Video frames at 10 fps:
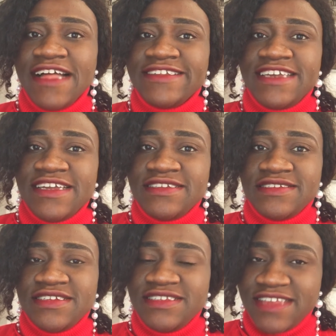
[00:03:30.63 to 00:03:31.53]
then
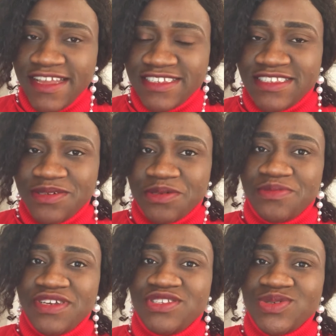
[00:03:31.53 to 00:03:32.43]
the next
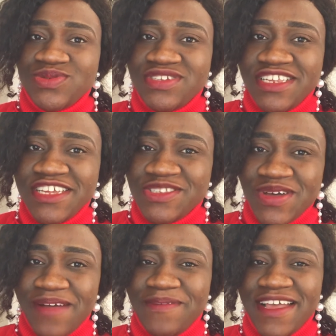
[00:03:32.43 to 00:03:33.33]
document you will need
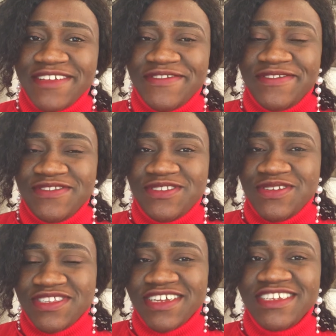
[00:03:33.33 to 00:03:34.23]
to apply
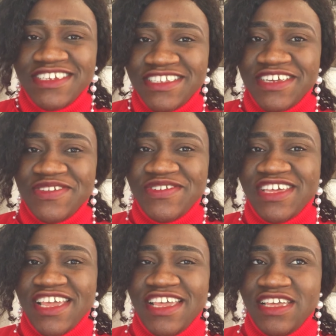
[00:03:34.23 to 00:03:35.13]
to study in the
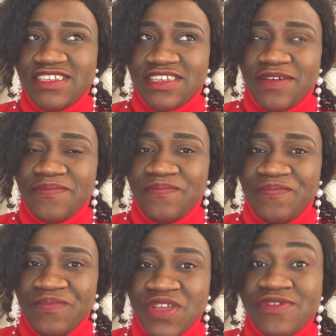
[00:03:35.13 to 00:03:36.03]
UK is um,
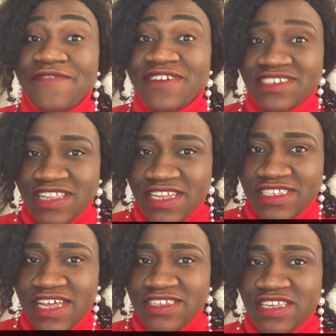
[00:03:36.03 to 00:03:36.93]
reference
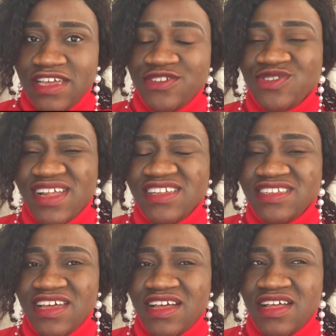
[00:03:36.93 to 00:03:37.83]
letters. Yeah, usually
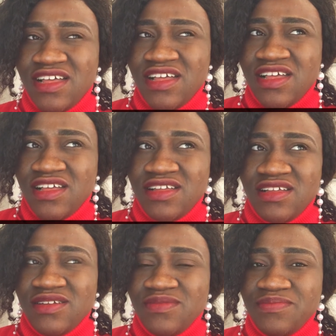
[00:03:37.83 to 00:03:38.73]
there are
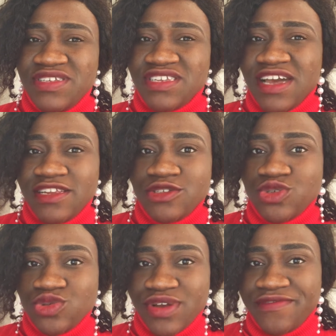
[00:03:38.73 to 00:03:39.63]
basically
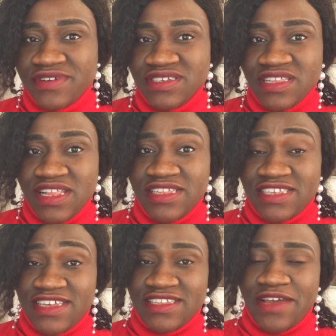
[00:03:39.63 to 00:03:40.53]
two reference
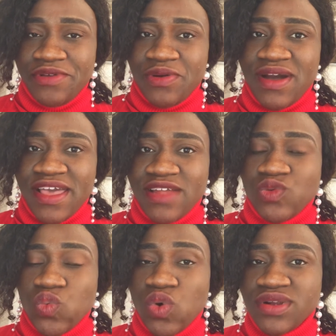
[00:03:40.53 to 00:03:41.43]
letters that are required
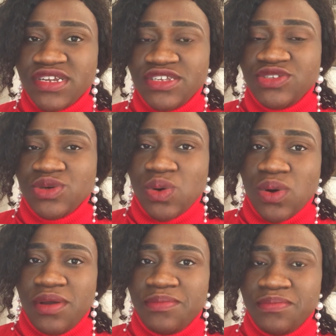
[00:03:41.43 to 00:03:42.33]
one is
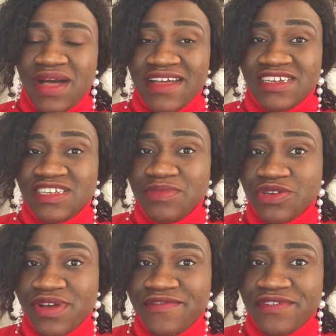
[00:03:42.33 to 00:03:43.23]
your um,
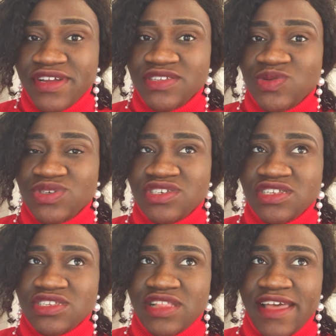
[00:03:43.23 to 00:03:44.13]
academic reference which
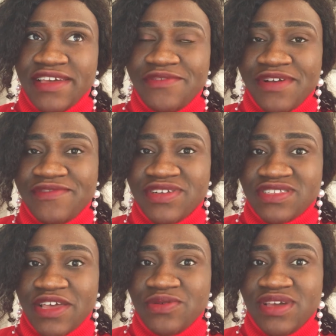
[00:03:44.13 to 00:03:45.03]
is like a reference
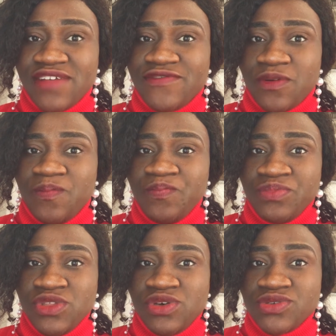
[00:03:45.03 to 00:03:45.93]
that you get from
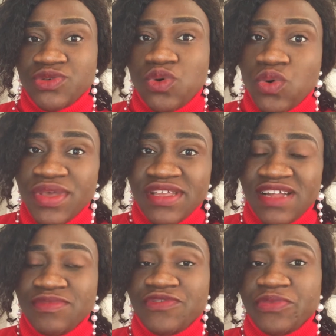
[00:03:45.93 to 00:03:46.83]
your school it
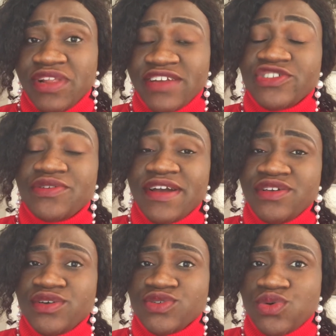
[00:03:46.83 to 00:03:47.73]
can be from a lecturer in
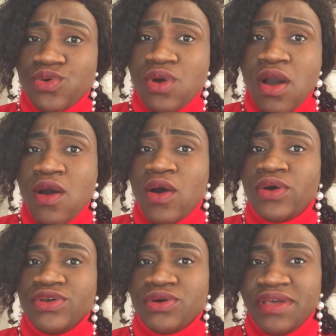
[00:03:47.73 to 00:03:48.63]
your school
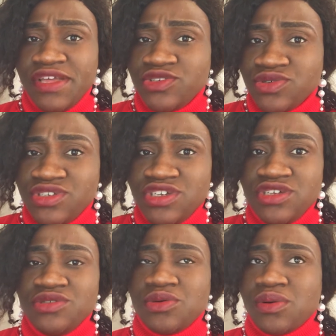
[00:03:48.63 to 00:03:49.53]
or your hod
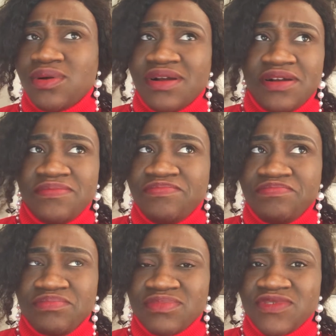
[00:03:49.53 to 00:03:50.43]
your um,
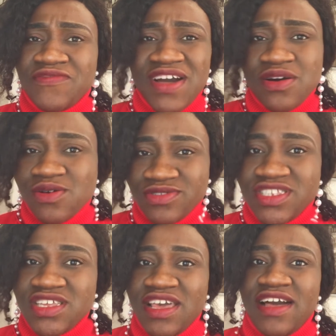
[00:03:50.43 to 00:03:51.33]

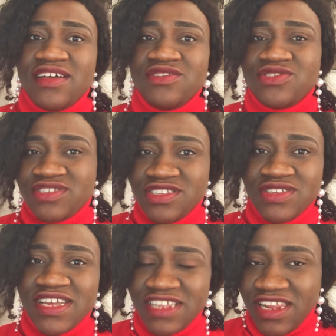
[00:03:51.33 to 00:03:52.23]
faculty yeah you just need
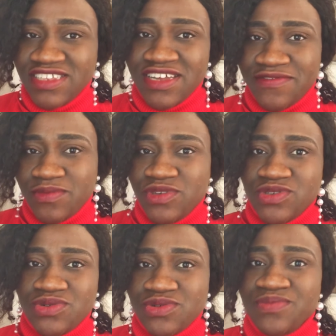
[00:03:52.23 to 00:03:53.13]
to get a letter from your
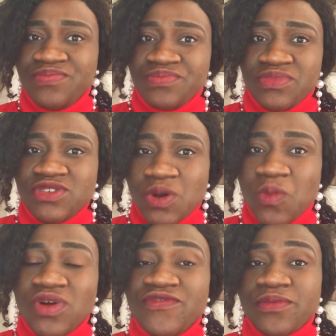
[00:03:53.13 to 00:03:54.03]
school
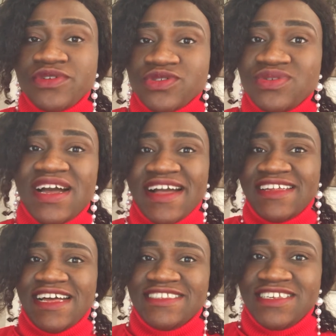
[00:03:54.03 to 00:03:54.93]
someone from your school that
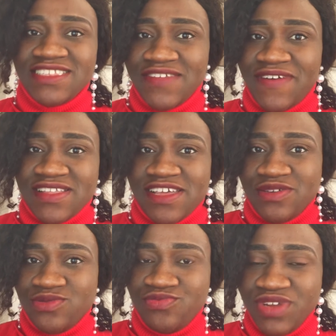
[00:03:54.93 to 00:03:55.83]
can attest the fact that
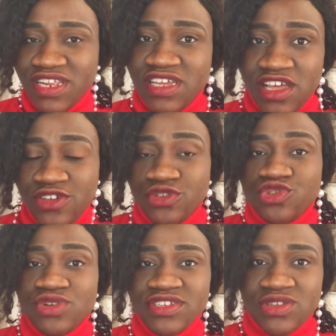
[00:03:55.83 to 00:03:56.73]
you really you
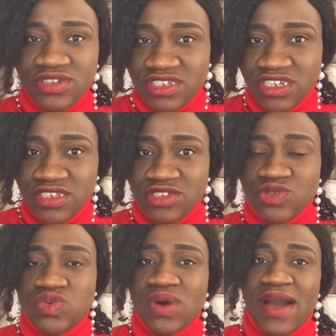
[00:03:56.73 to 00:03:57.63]
truly studied in this
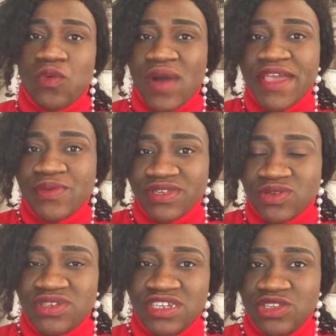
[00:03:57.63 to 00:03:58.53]
school and why you were
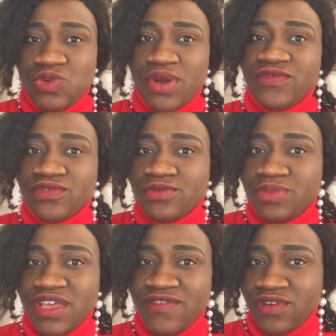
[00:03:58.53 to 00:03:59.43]
studying you were of good
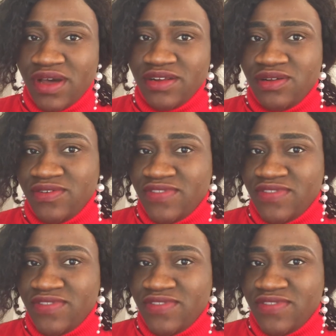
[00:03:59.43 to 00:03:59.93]
behavior and all of